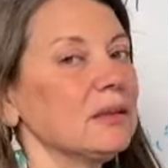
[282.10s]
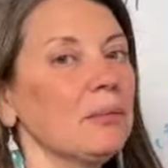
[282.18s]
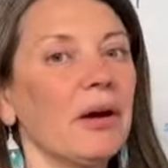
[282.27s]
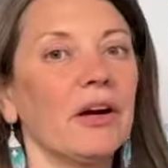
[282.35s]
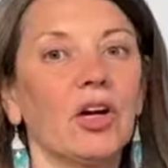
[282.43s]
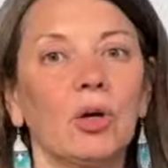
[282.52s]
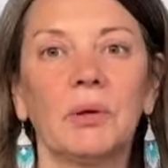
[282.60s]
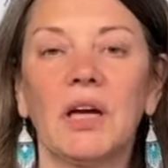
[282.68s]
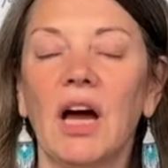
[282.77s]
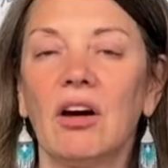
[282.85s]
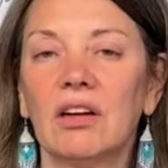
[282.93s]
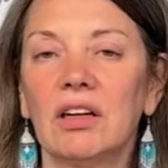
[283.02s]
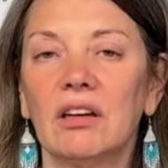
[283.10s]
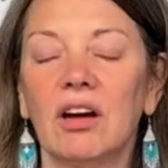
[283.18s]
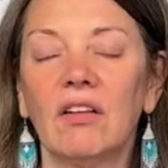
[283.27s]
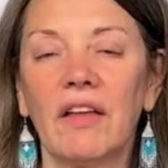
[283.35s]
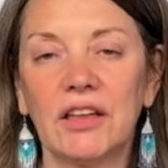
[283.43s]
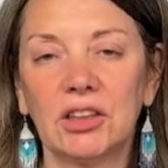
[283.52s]
the Maricopa County
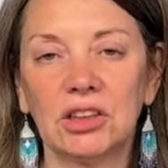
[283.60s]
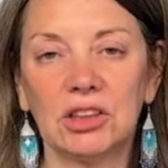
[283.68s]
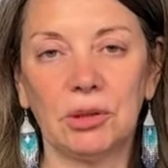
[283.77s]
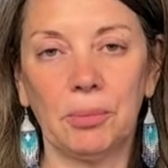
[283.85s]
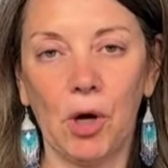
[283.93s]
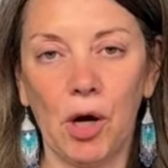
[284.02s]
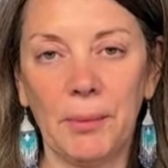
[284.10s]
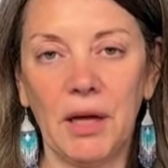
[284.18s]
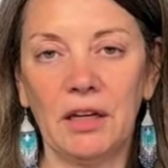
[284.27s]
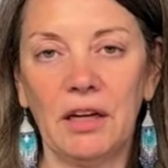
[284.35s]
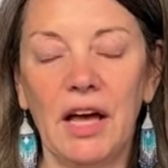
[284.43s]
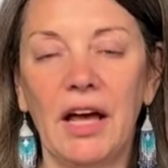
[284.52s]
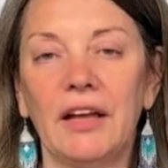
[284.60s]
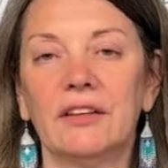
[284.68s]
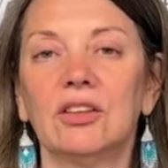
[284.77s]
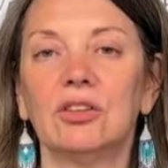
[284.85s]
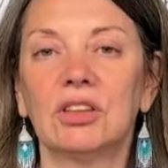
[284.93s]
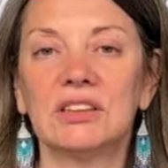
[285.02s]
Elections Department.
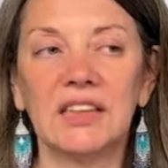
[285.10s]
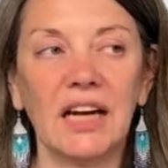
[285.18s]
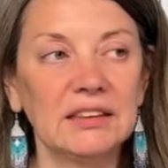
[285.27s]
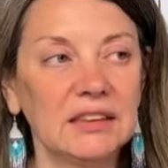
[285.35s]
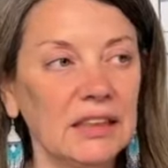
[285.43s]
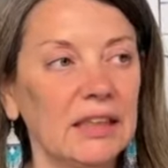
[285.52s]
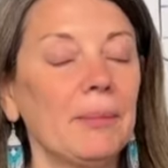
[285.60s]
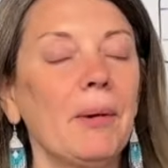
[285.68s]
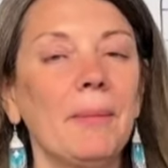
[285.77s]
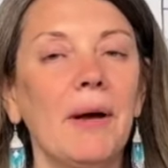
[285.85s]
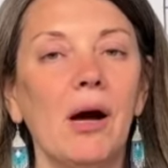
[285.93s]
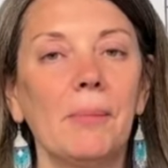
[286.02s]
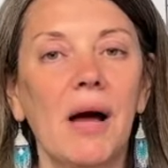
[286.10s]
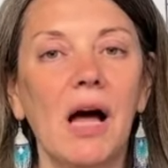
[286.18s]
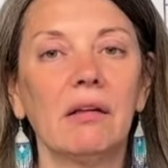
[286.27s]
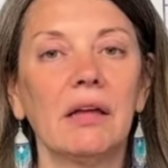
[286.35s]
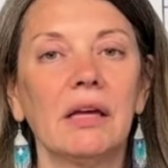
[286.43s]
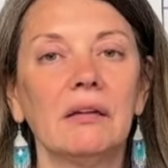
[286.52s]
And you could say, I didn't get my mail
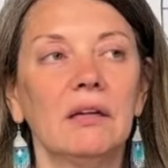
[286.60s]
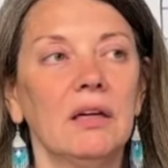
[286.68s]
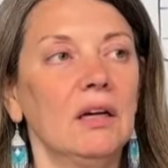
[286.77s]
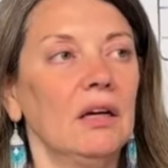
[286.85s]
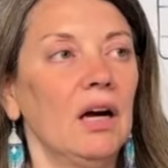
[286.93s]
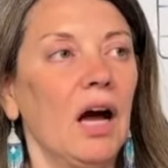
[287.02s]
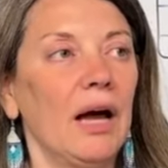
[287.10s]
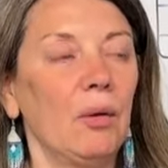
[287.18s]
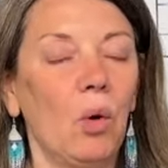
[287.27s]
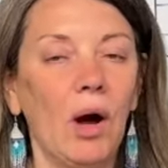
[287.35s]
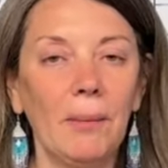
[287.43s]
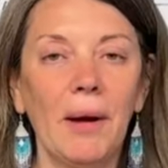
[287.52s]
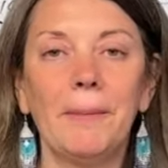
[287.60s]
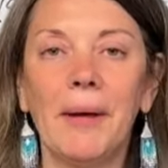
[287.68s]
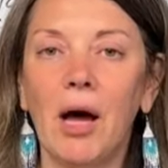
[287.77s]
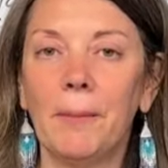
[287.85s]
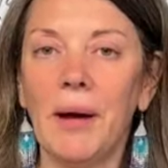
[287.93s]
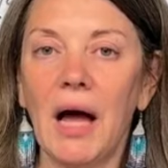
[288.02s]
ballot. I want my
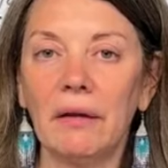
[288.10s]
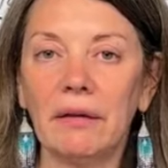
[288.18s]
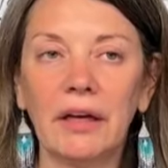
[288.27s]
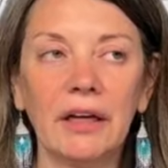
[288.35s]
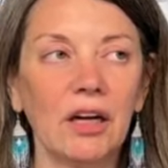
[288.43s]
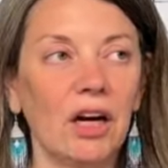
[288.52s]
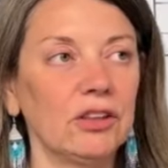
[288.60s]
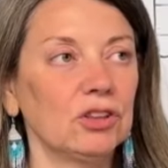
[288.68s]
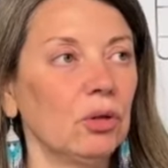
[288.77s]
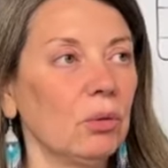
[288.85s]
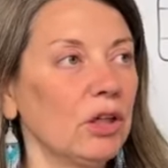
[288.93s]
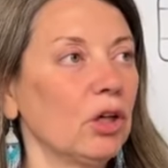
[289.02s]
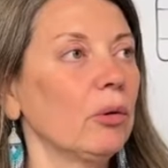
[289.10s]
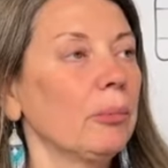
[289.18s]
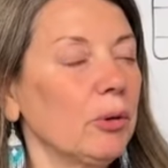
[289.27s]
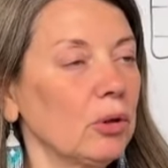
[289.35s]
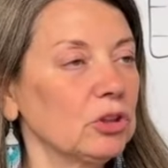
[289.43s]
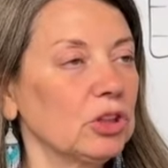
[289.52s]
mail ballot. I don't want to go in
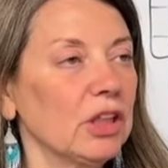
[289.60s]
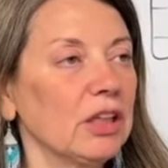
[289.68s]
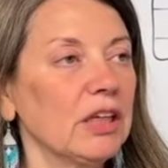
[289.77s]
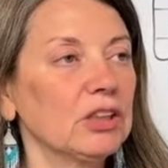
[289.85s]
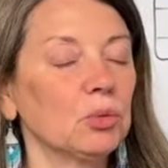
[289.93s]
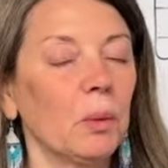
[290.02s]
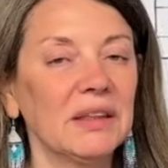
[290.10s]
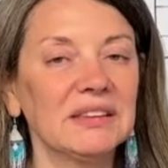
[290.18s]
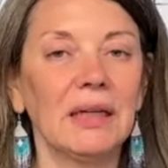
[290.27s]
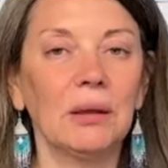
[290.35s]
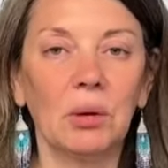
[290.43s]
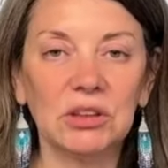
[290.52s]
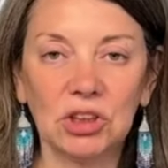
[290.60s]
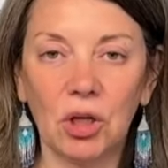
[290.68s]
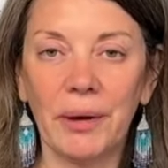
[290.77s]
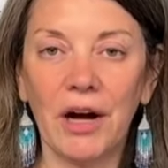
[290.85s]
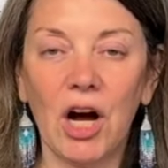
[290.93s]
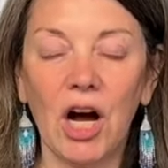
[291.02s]
person. It's Wednesday. What's
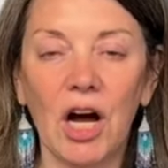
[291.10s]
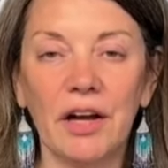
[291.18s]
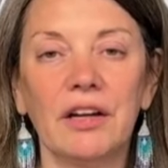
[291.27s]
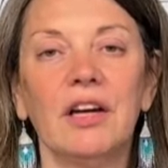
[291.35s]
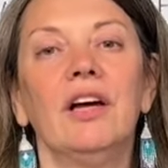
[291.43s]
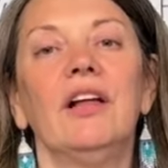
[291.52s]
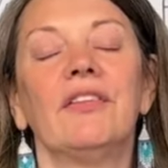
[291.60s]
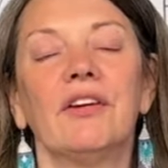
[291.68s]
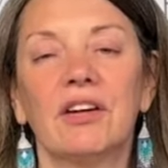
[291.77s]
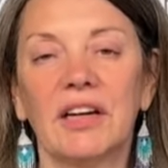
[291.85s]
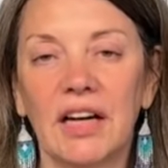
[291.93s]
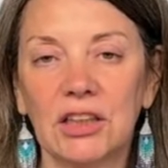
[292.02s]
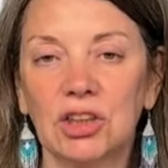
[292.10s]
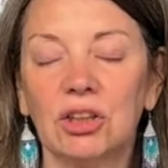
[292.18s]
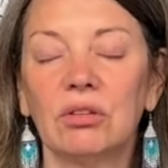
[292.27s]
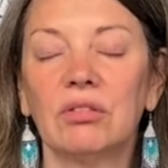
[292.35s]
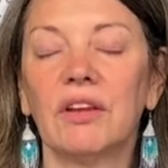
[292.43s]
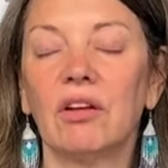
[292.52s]
going on? They'll connect
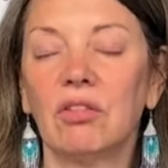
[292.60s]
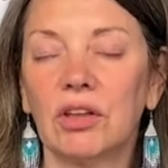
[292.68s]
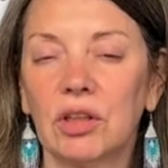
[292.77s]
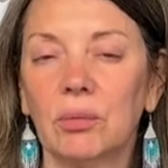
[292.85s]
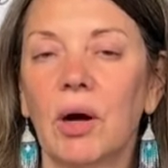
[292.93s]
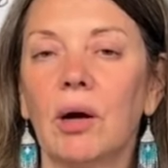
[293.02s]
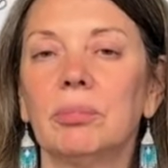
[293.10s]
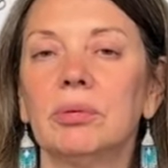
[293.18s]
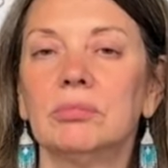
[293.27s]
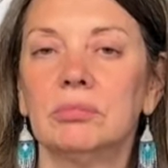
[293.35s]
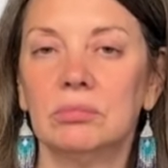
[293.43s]
you. They'll look you up.